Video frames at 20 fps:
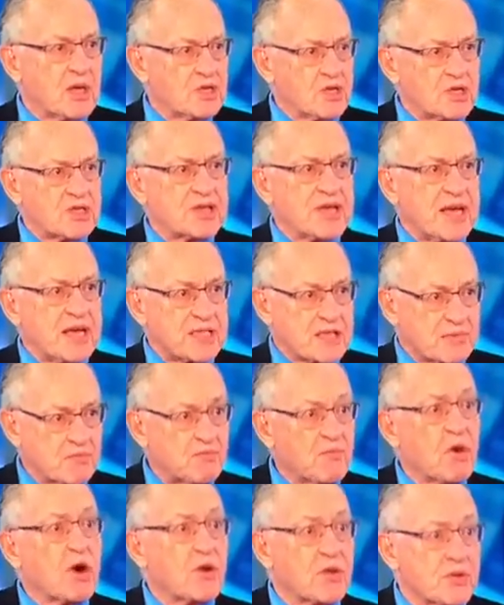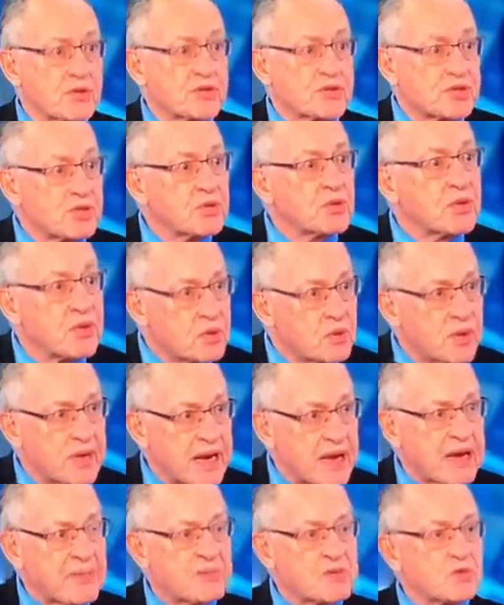Right. Just ask Martha Stewart
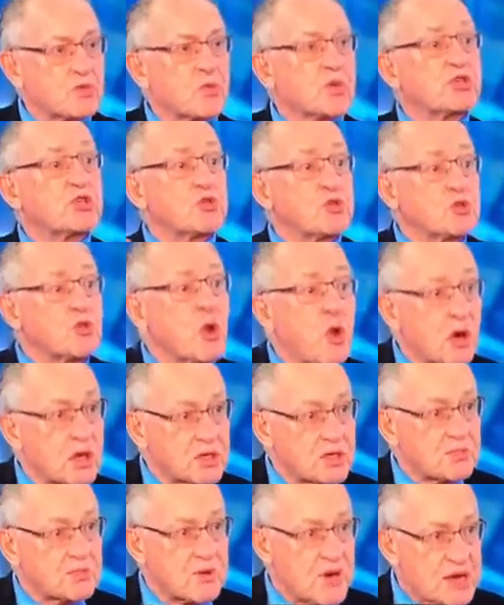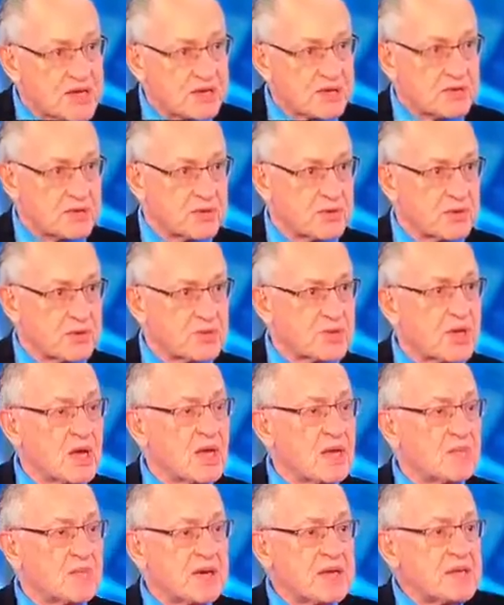what happens when you talk to prosecutors.
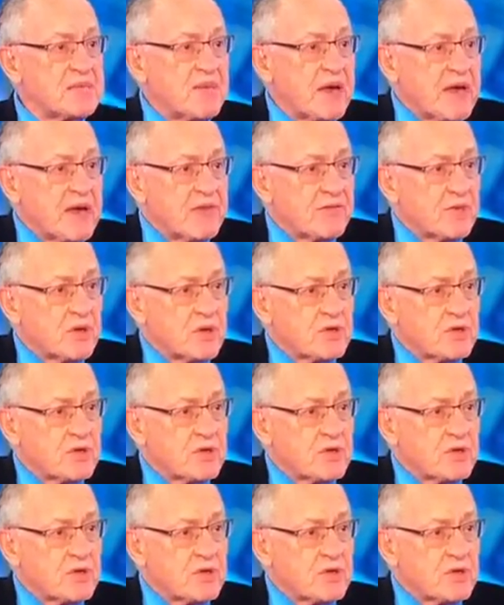But he may have